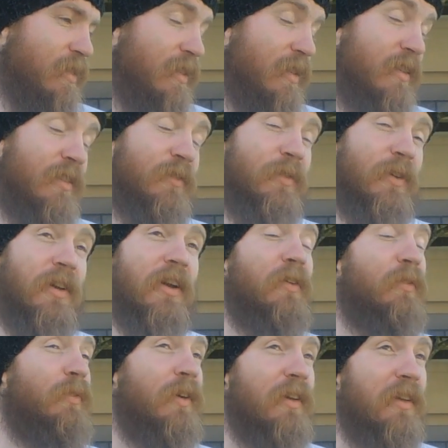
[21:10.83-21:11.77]
It's
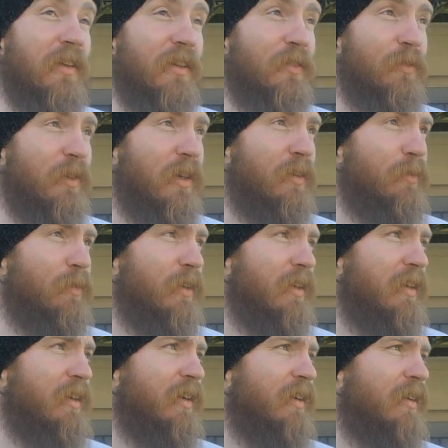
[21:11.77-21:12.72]
very funny. It's very
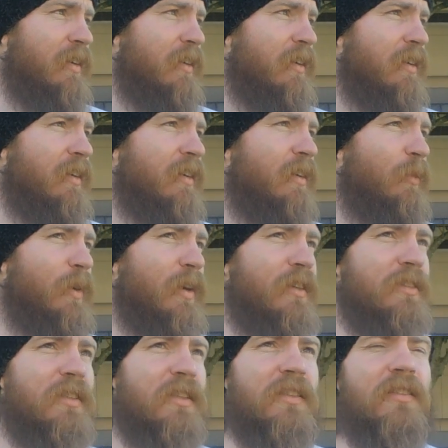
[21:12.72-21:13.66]
funny. What
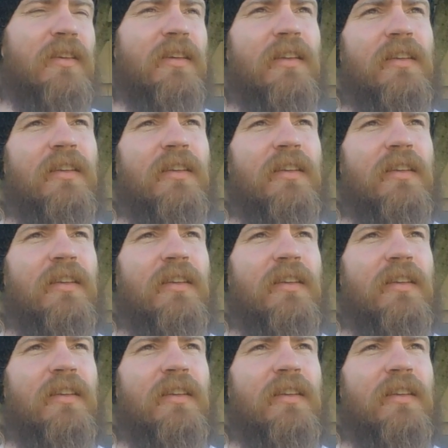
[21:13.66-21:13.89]
else they say?